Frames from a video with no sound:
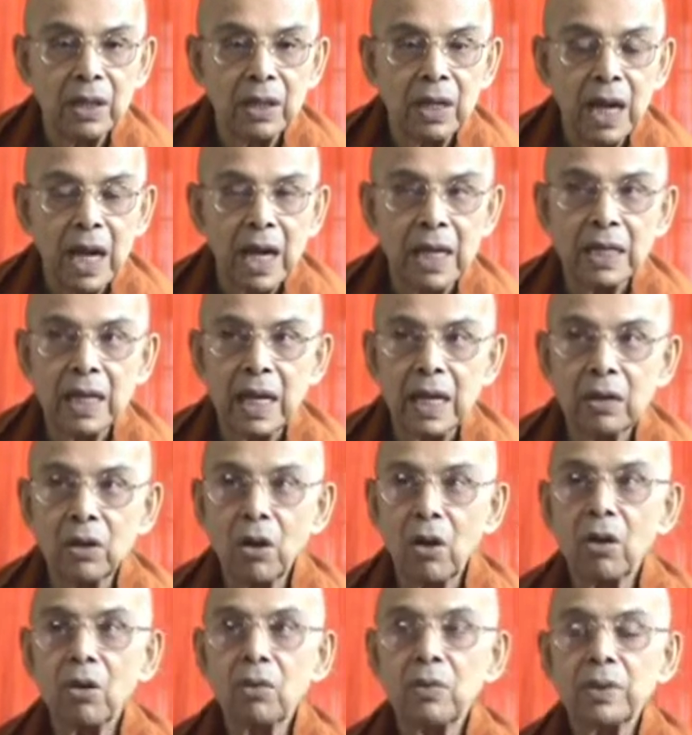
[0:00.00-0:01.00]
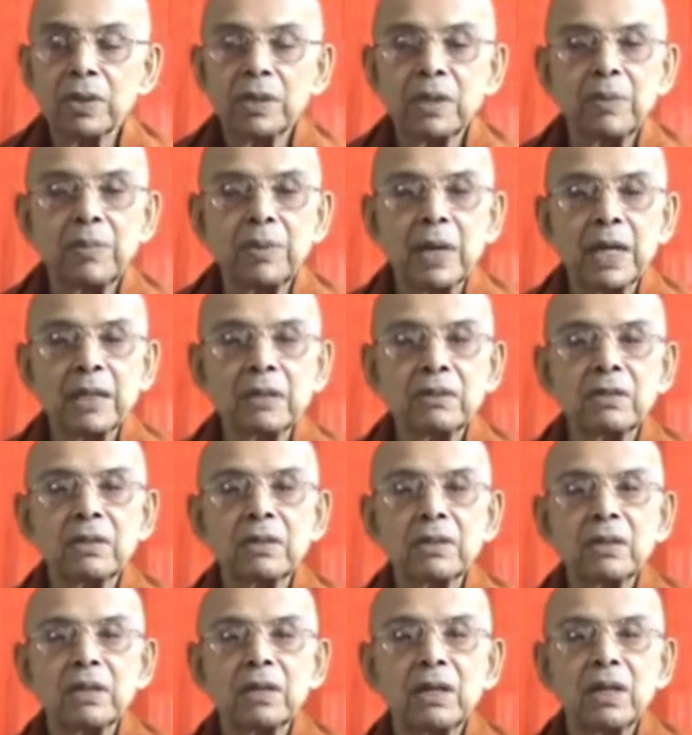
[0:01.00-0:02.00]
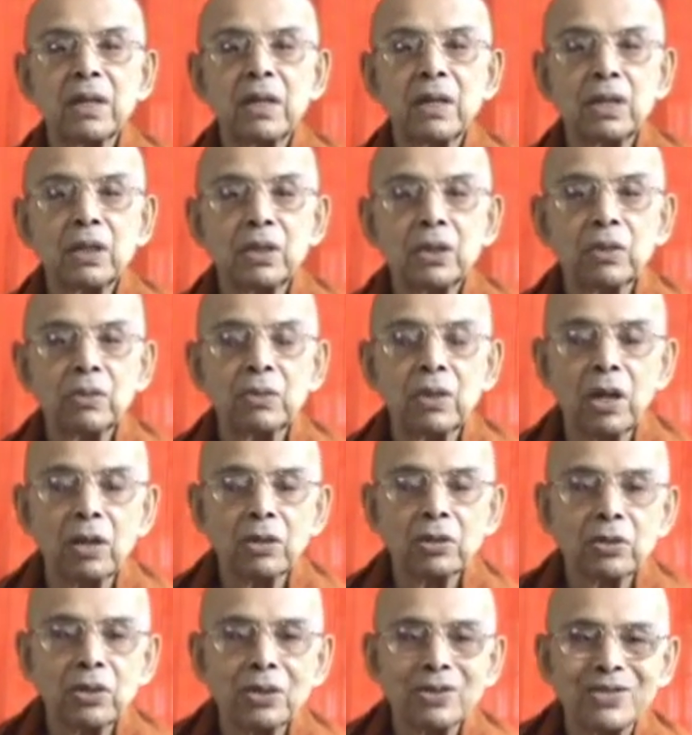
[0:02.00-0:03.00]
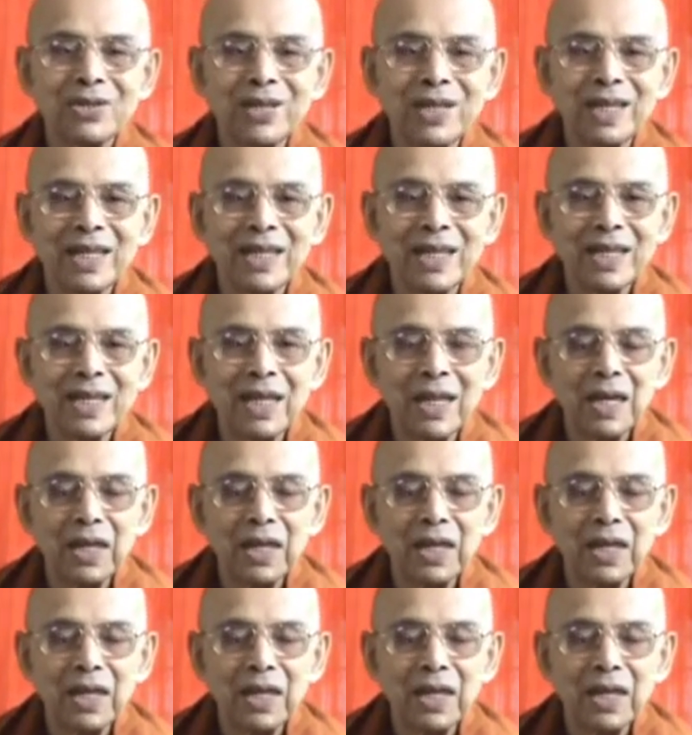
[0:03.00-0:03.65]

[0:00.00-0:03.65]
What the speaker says: And along with the breath, you will also see